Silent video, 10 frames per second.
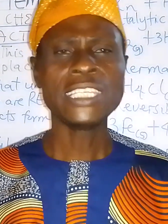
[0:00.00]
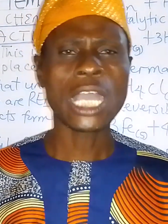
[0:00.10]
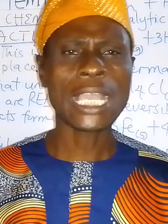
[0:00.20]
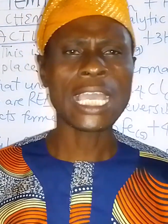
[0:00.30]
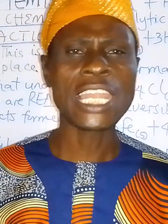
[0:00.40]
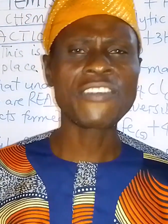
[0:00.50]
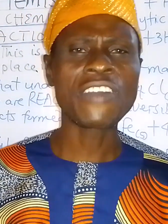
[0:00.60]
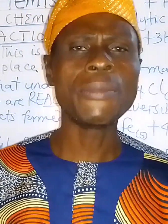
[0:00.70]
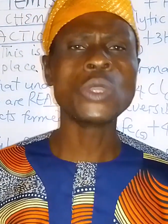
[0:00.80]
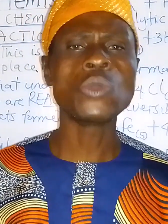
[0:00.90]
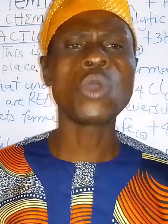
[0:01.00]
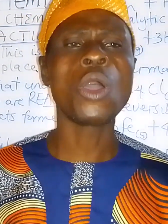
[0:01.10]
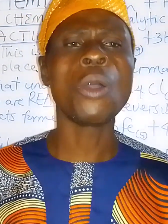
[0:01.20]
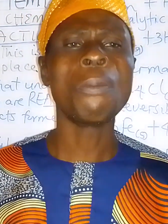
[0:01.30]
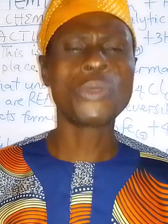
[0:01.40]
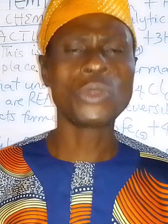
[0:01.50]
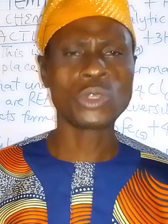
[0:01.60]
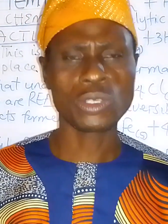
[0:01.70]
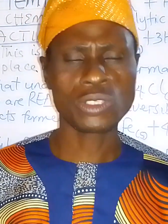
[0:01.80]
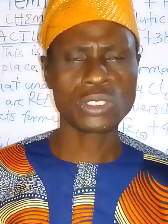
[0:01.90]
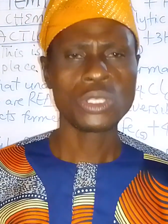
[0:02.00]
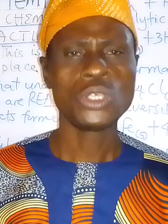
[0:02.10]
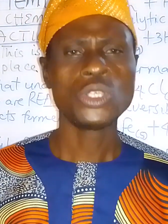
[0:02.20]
there can never be what? Product.